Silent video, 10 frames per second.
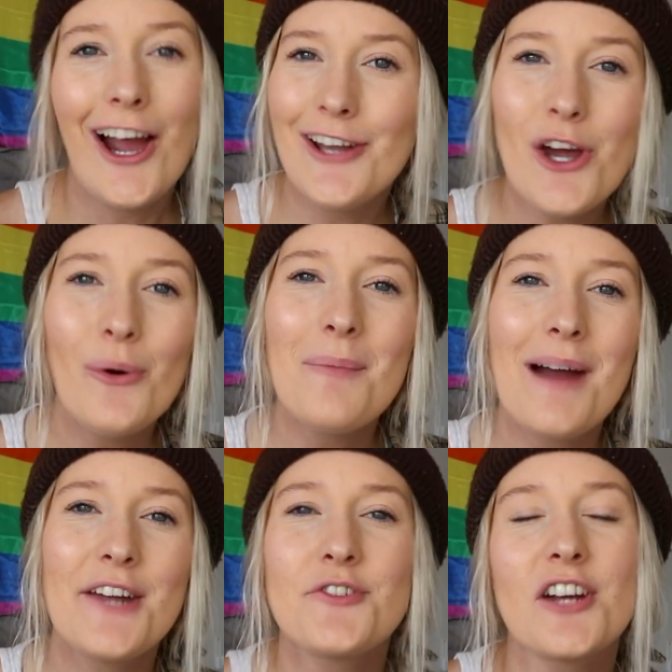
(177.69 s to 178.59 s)
I know what
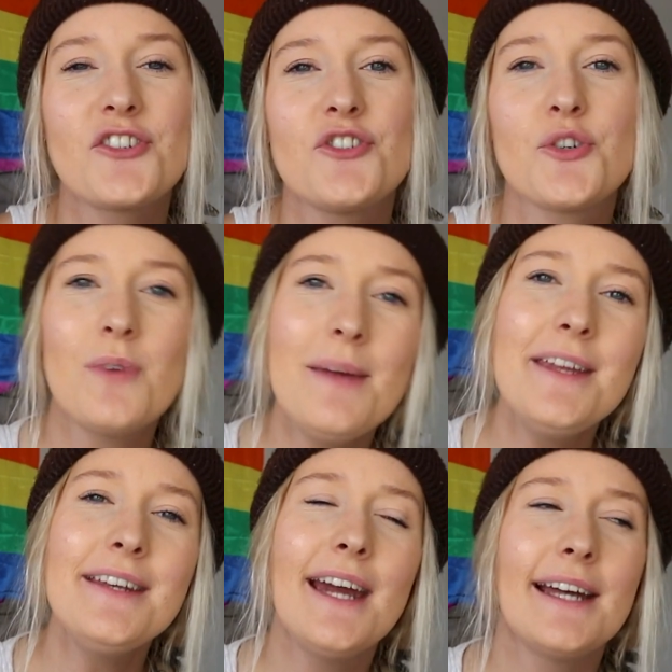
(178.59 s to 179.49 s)
my attraction to
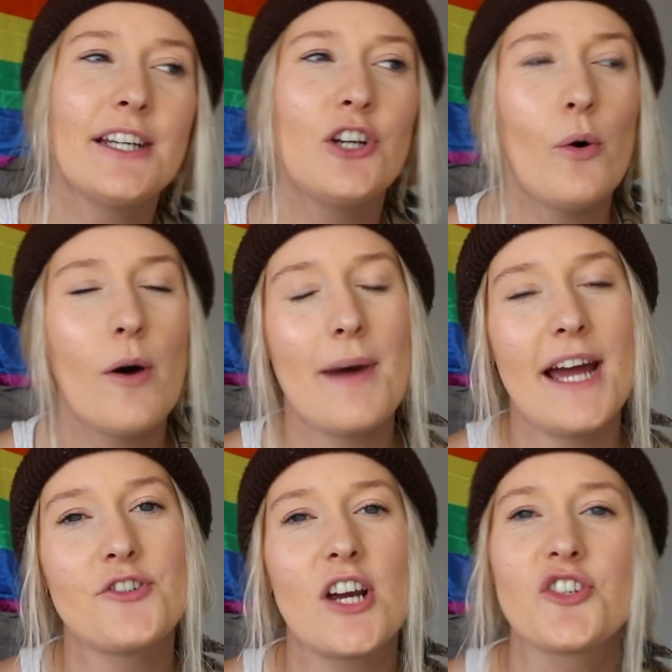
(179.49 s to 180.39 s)
women and I know what
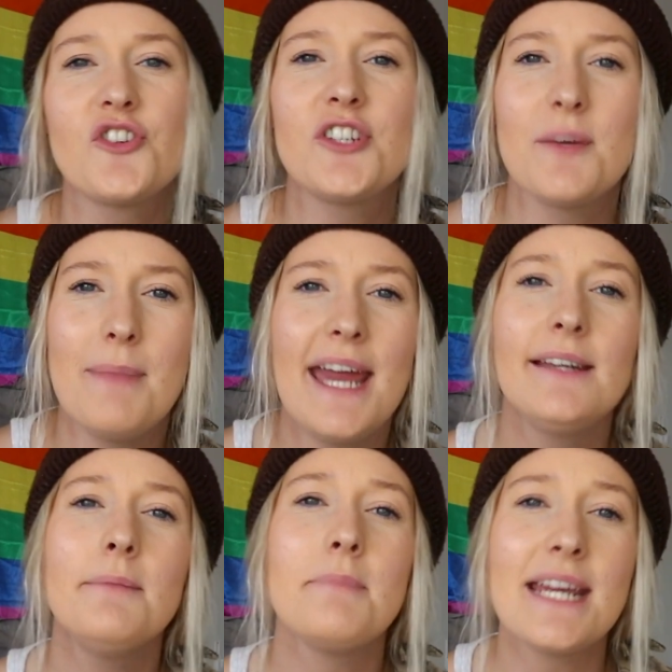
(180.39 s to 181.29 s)
my attraction to
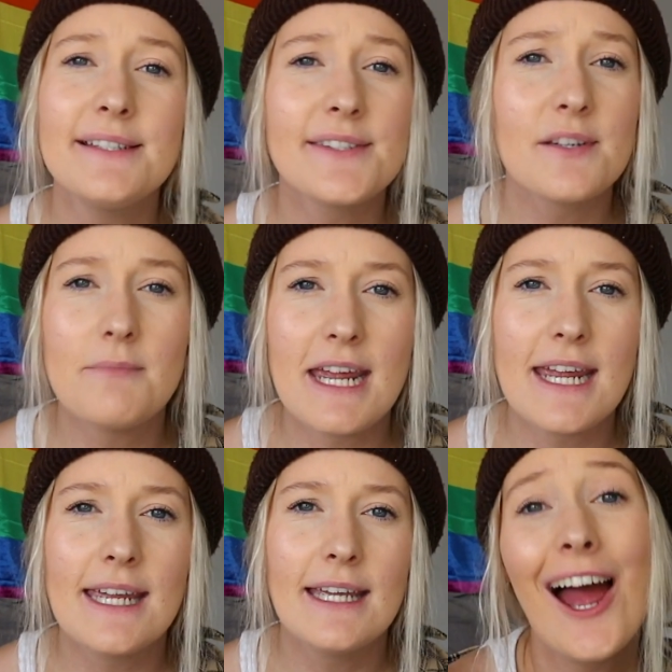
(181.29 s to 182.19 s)
men means to
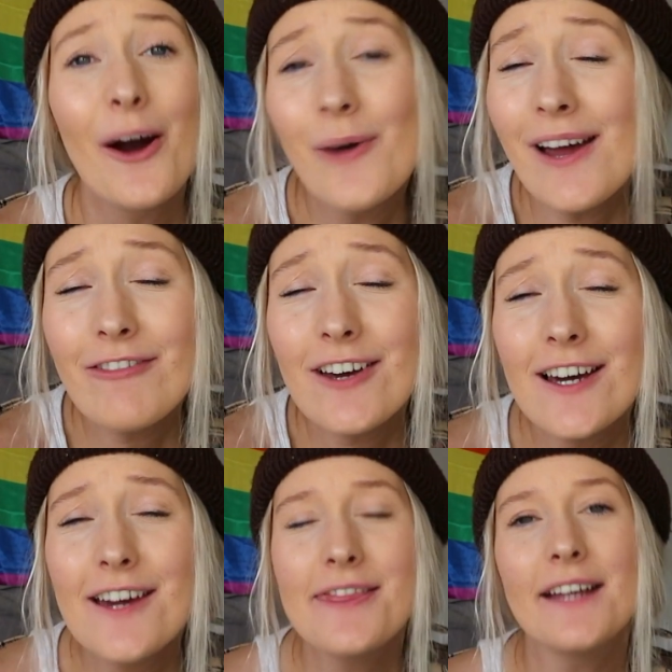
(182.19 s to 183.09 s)
me.
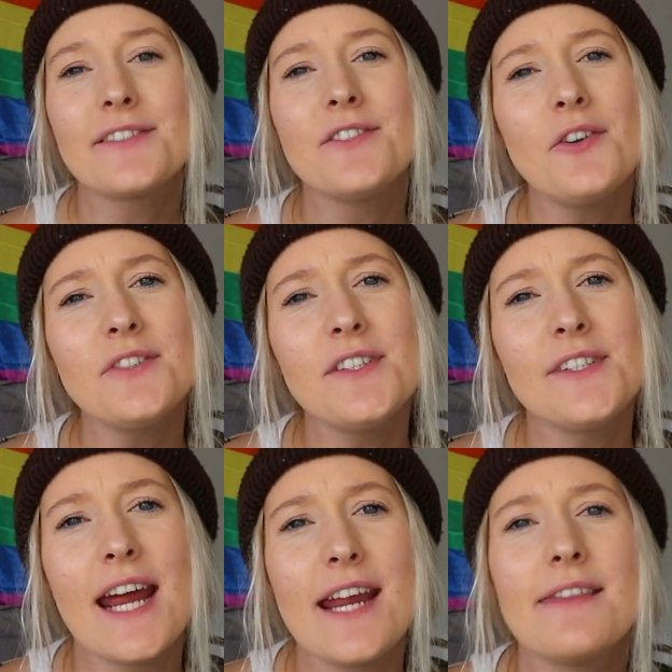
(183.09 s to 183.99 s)
However, that's not to
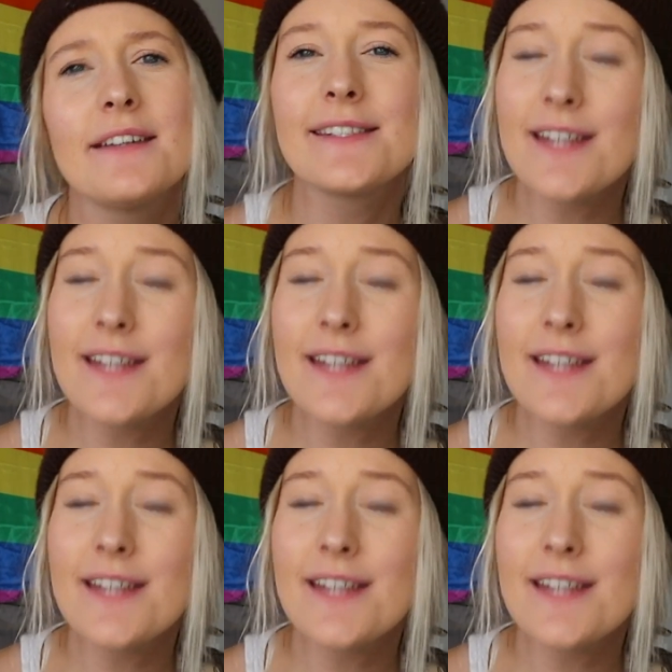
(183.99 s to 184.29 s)
say that